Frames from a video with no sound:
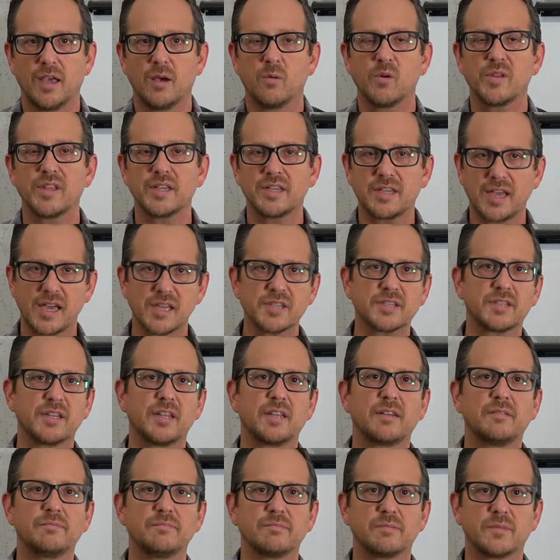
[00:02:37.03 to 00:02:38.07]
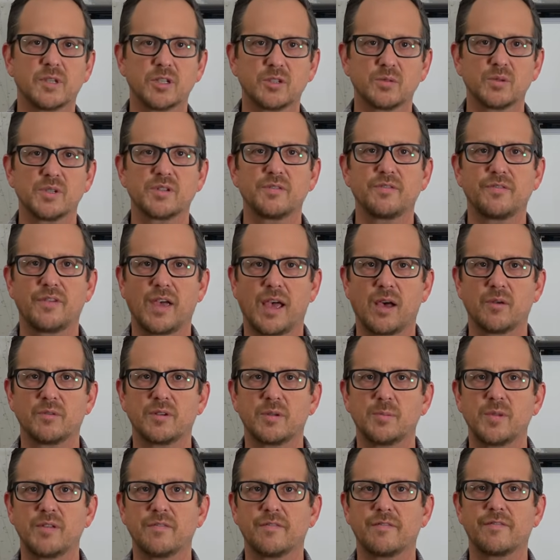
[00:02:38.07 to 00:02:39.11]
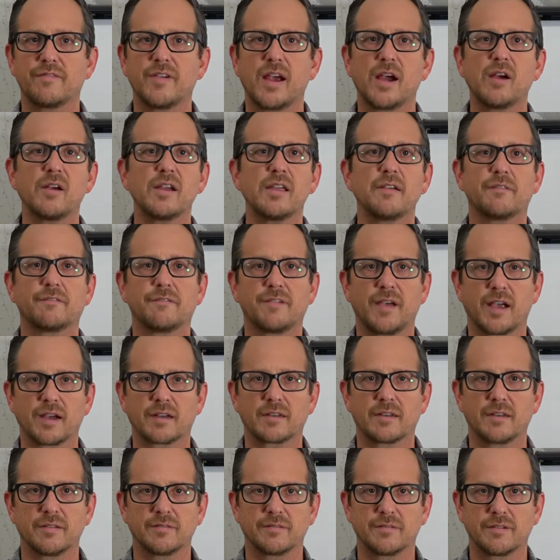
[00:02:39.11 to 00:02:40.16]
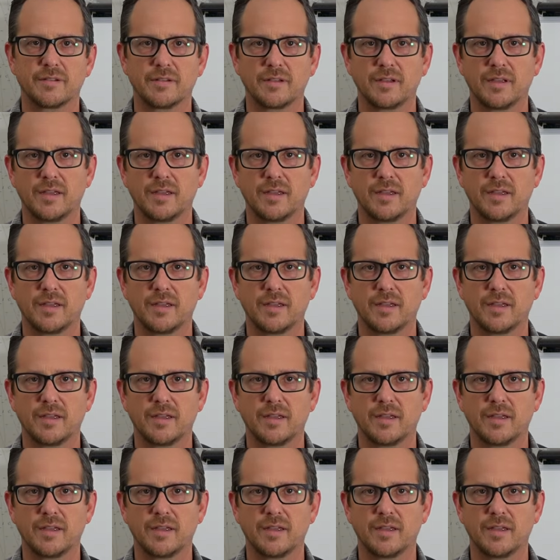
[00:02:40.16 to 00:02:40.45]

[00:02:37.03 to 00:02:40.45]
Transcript: When they tested, this was found to be very effective.